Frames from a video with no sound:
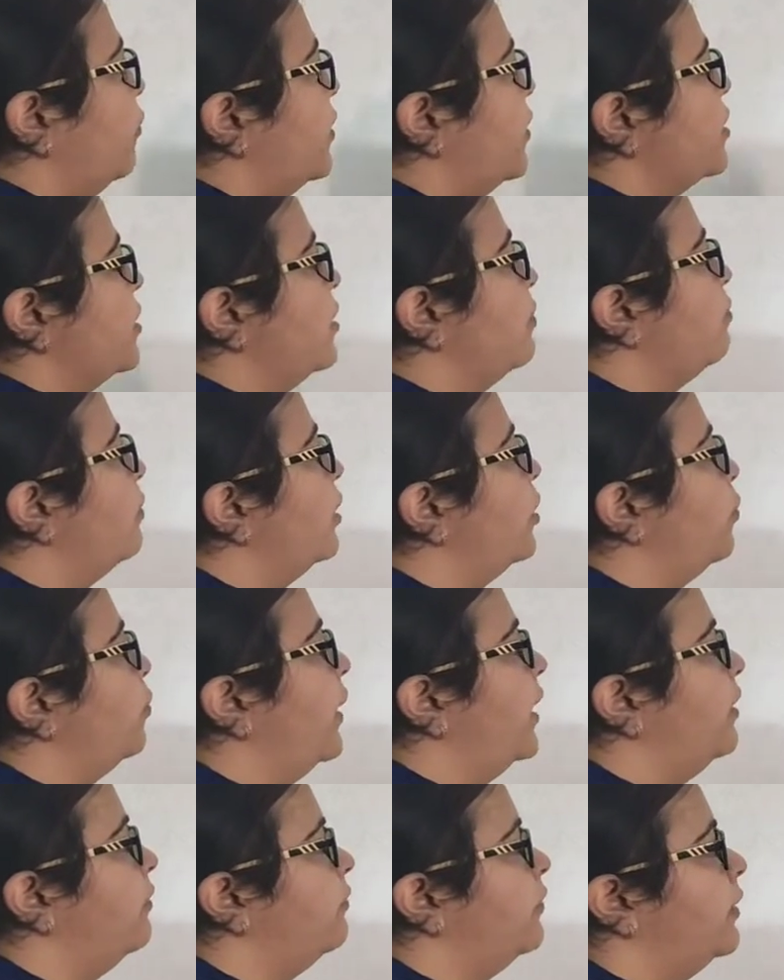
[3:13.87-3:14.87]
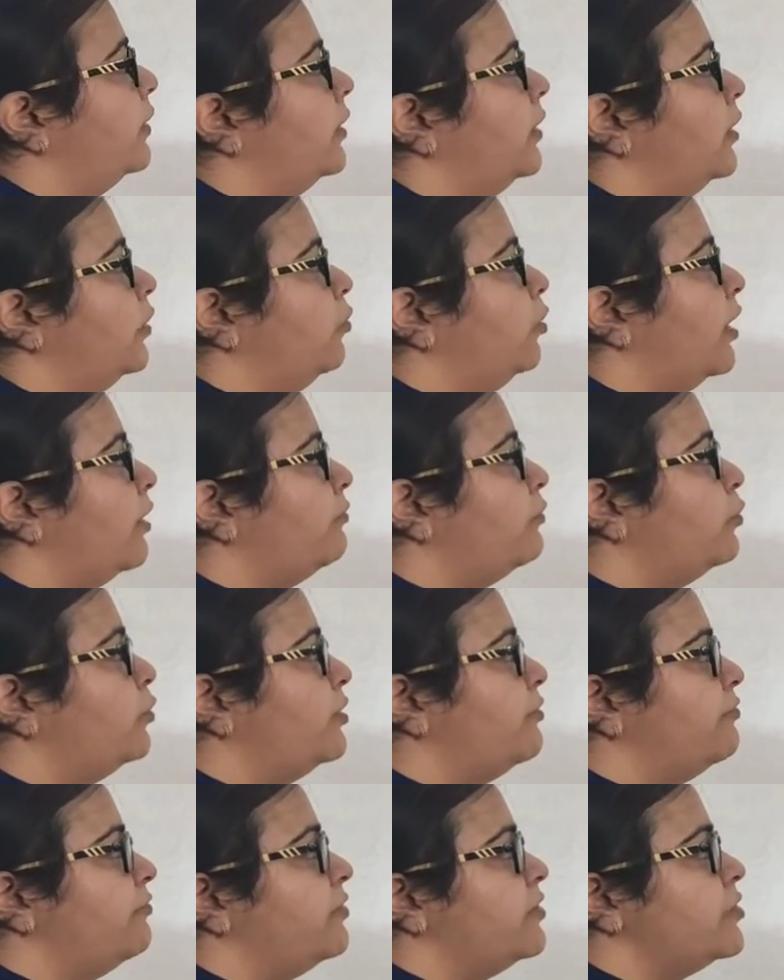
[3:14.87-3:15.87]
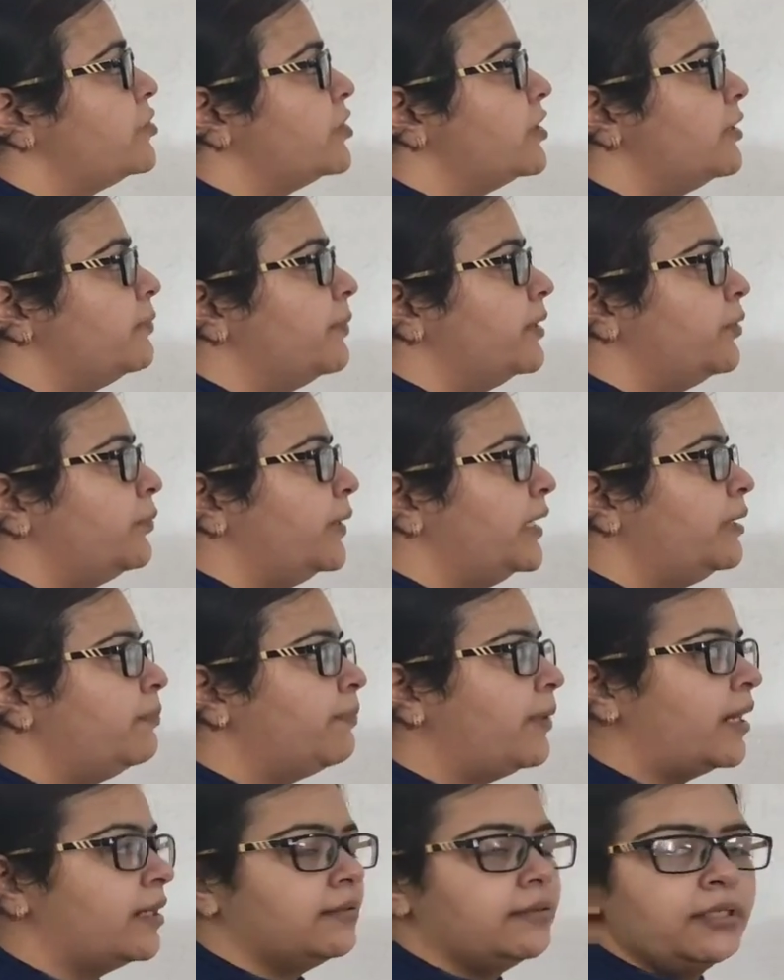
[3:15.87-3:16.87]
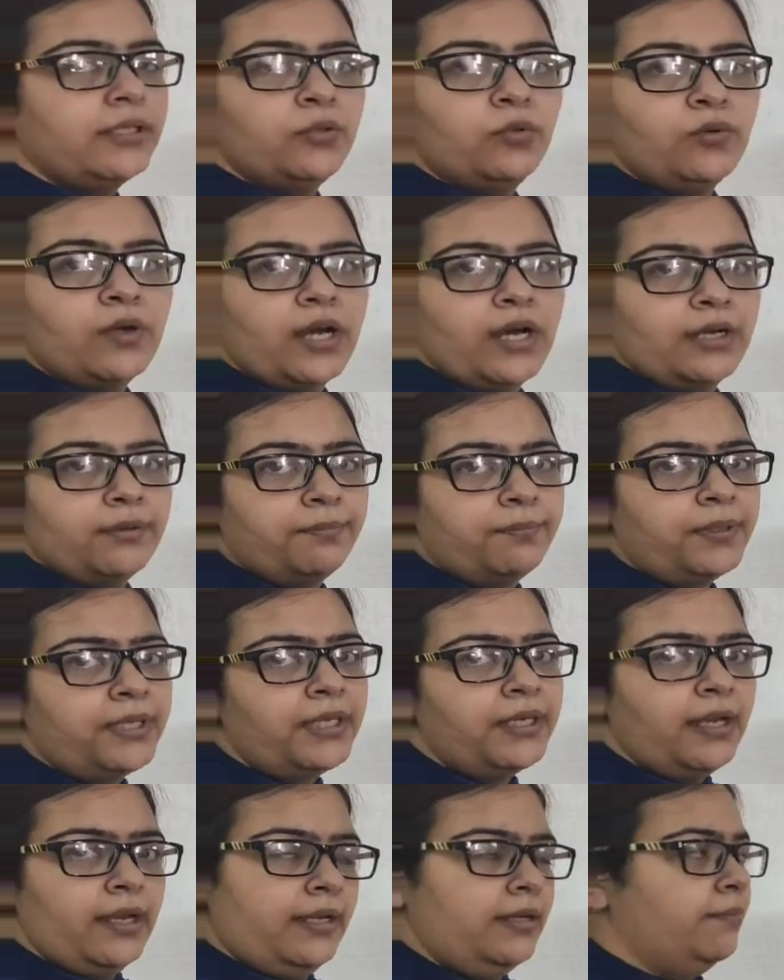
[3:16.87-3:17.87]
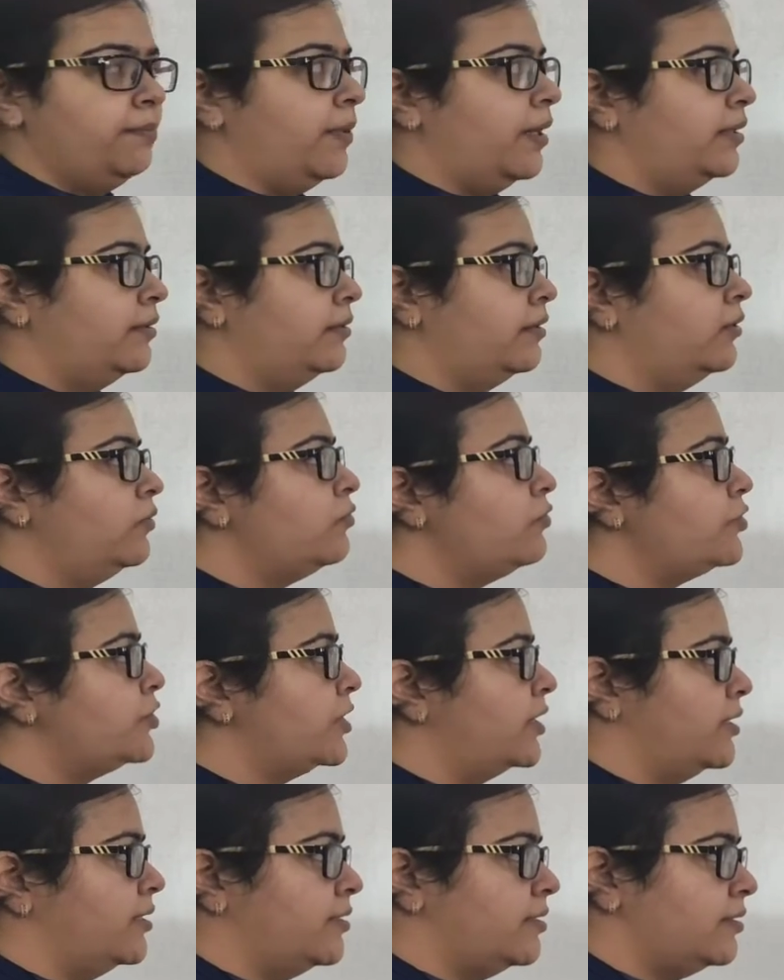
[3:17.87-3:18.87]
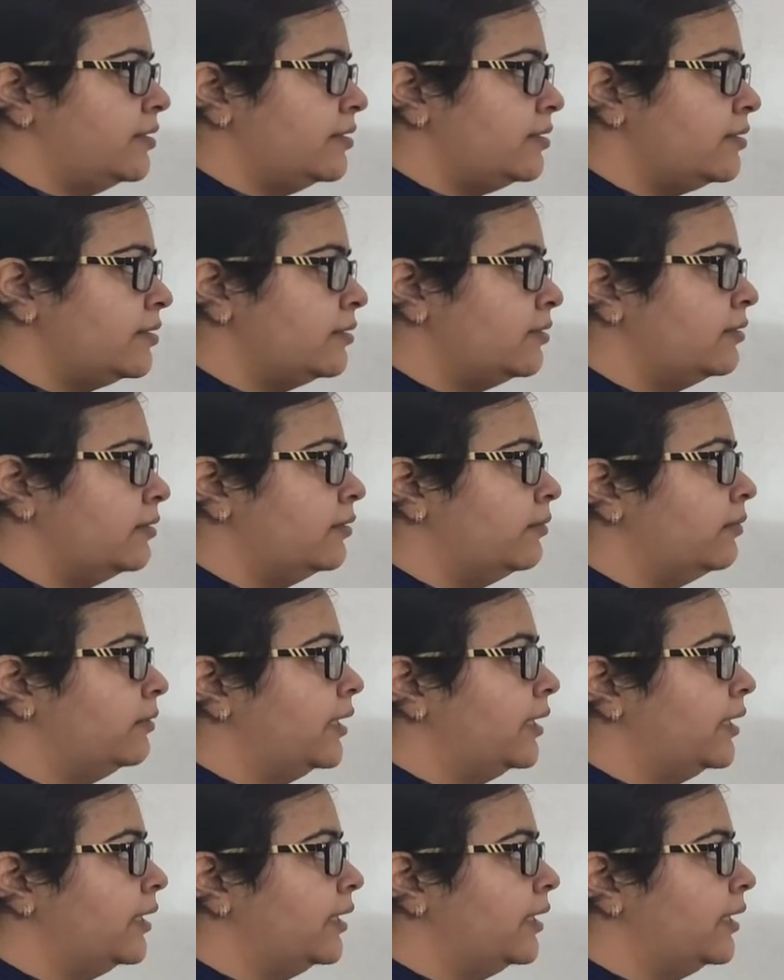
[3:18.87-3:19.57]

Question number 12, you have to differentiate between parthenocarpy and parthenogenesis,